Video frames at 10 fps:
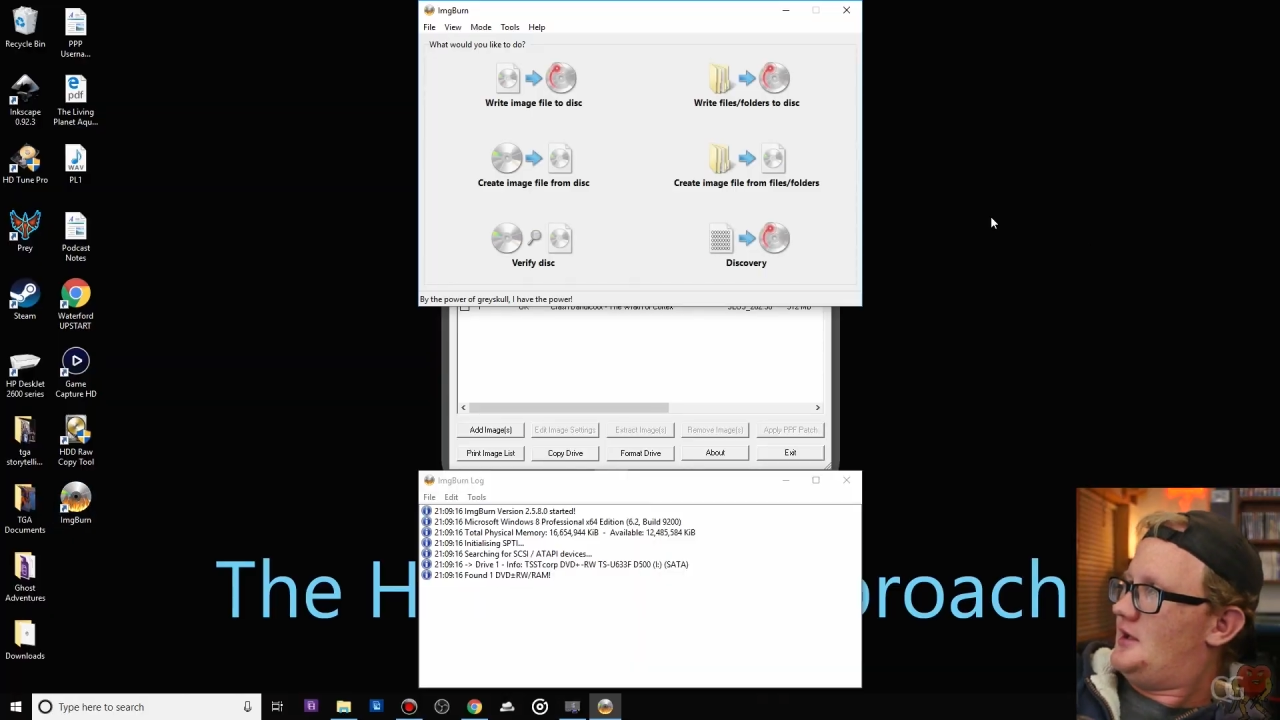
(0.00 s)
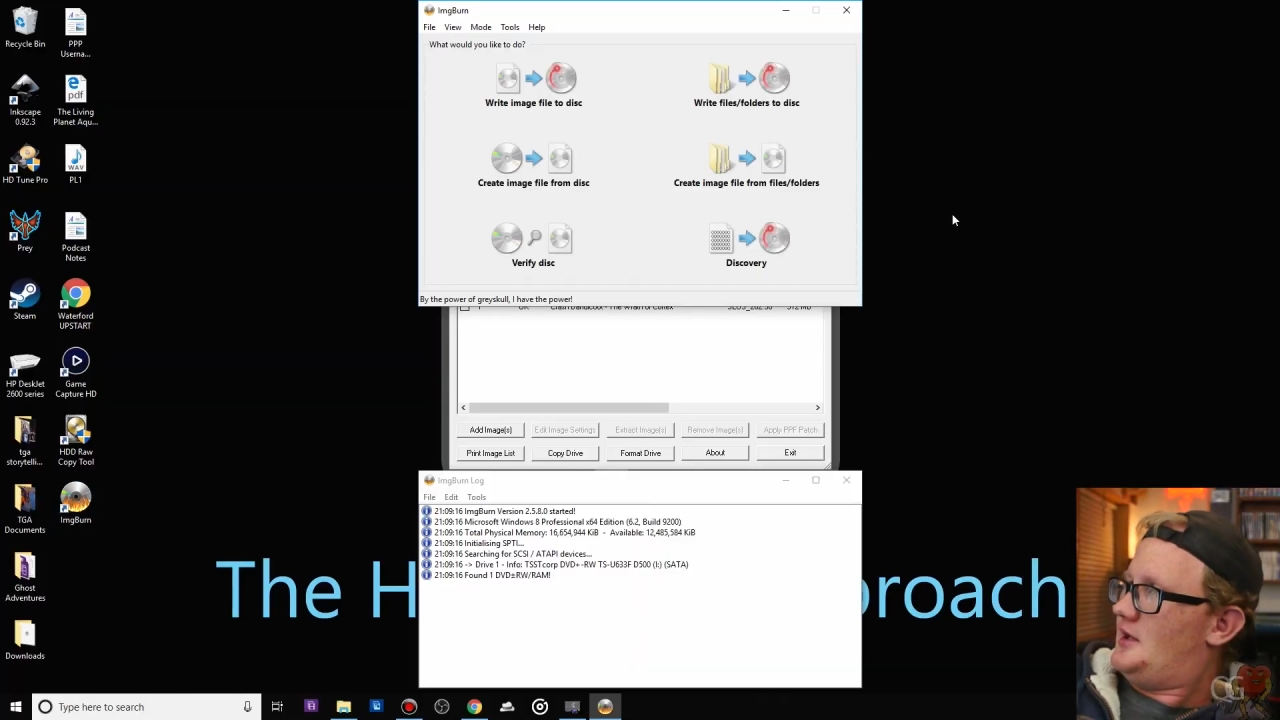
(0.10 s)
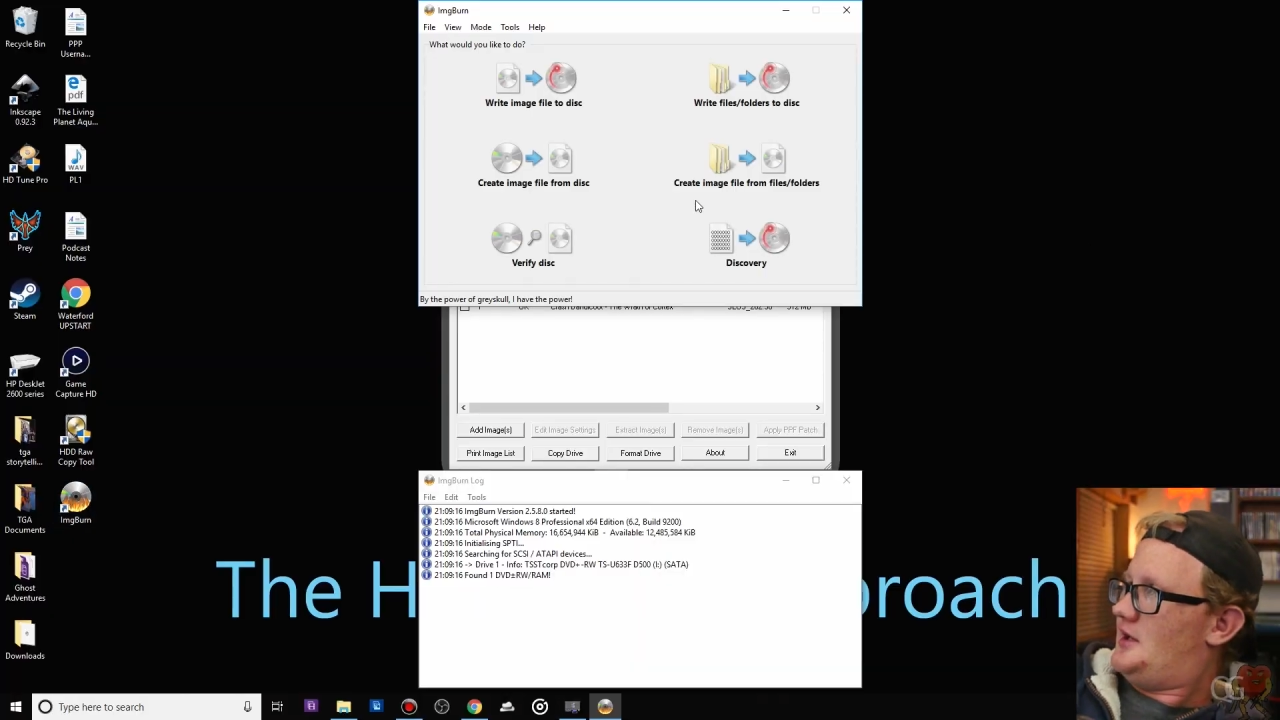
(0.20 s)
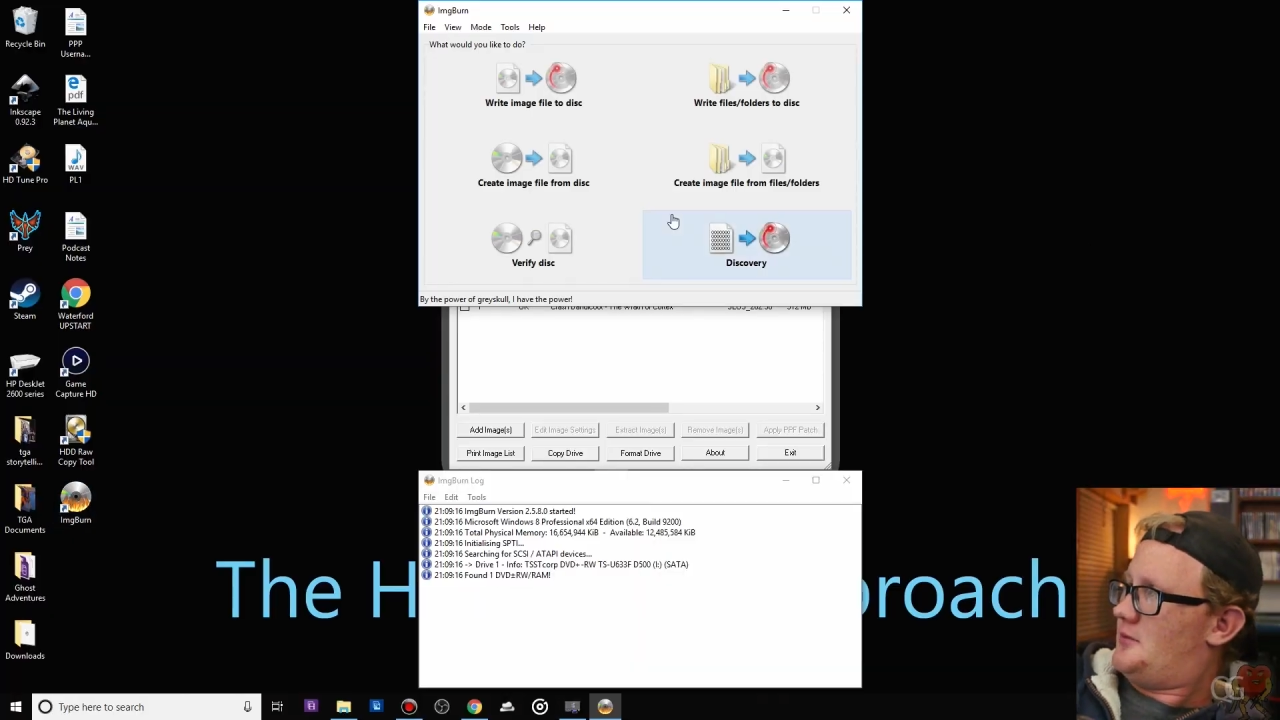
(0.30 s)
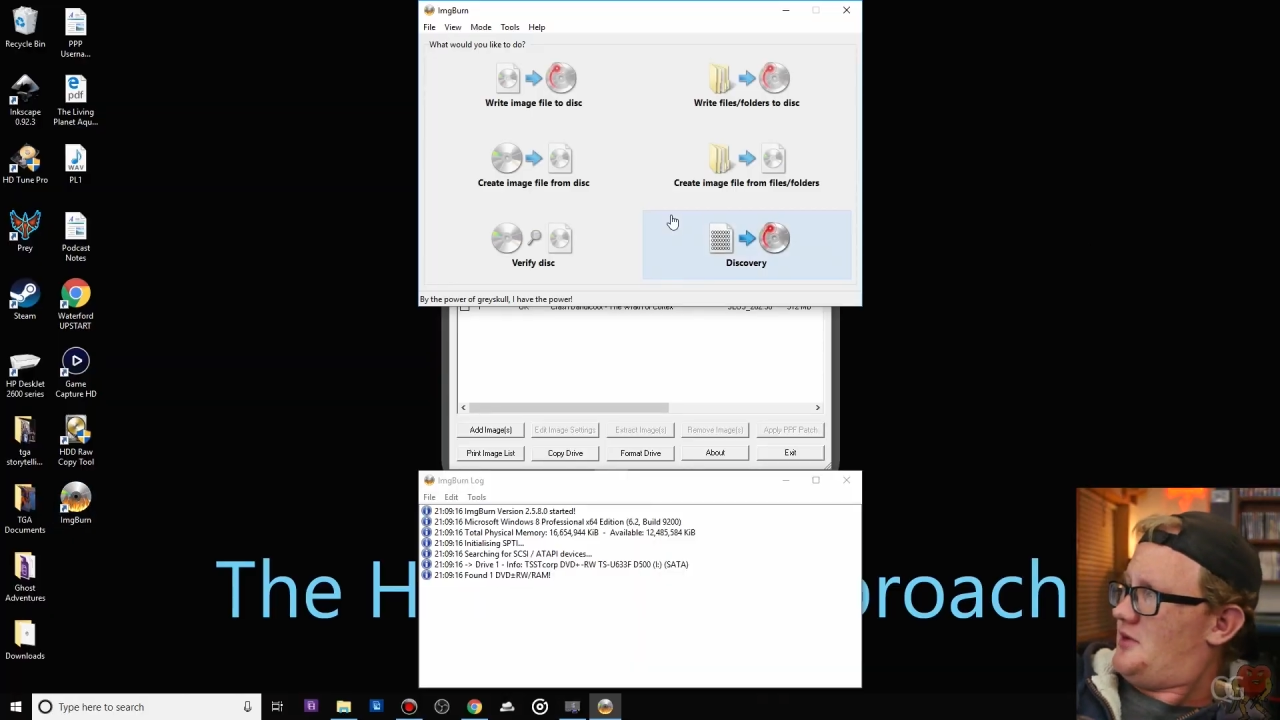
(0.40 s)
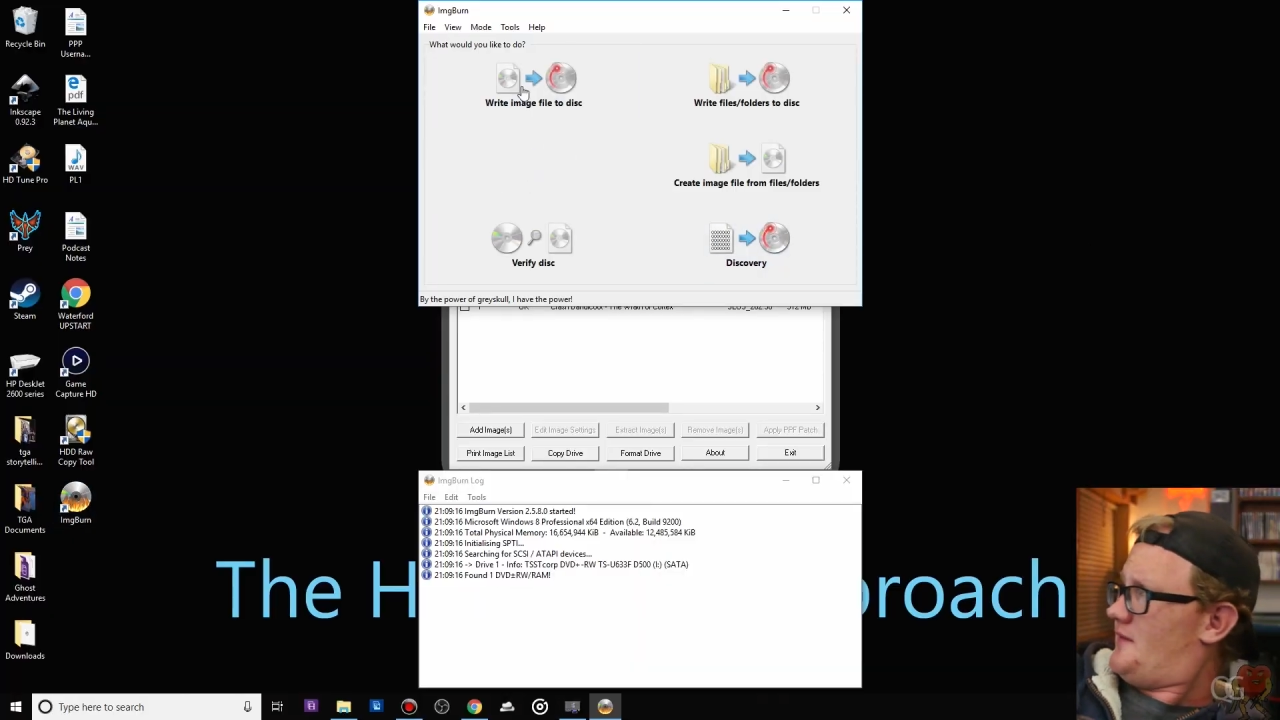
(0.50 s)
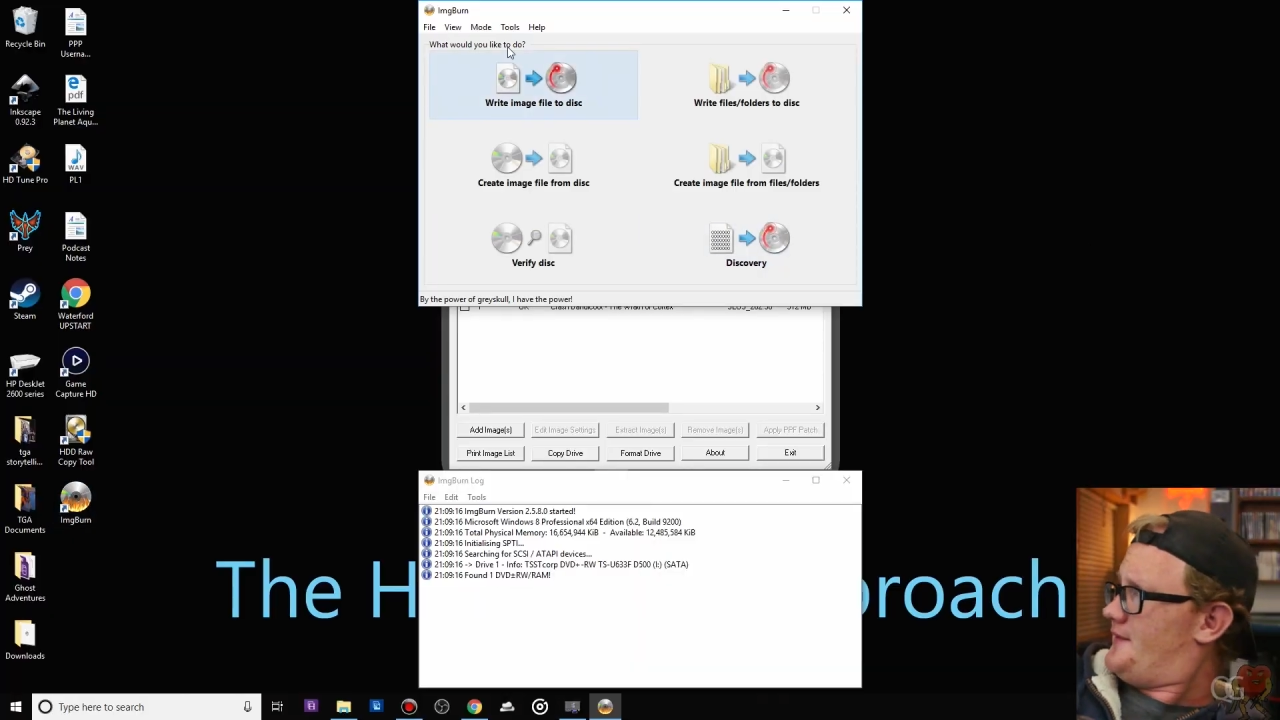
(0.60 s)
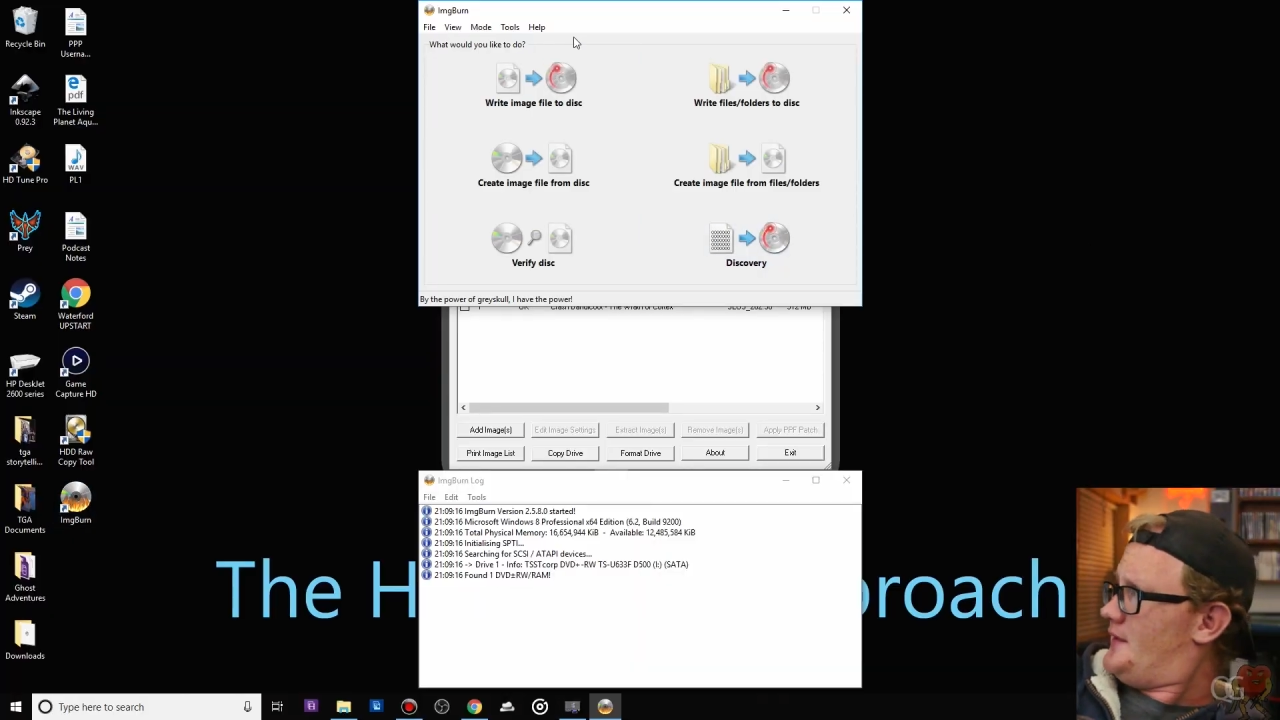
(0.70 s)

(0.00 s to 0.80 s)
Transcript: And we have